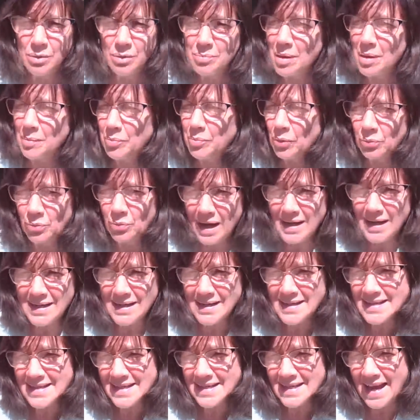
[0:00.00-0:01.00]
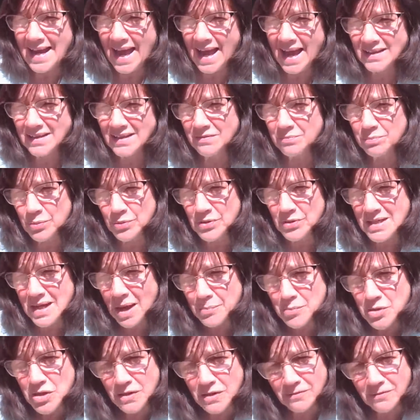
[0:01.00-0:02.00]
Remember, writing's an act of
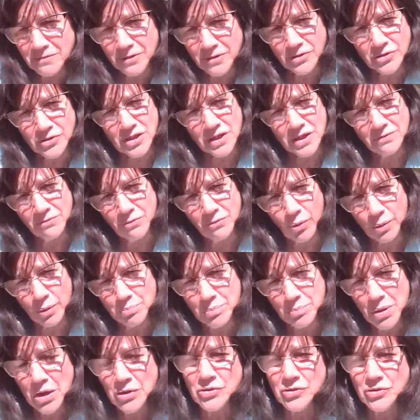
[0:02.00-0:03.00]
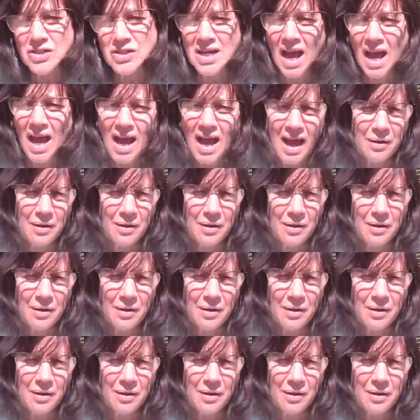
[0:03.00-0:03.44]
perception first and foremost,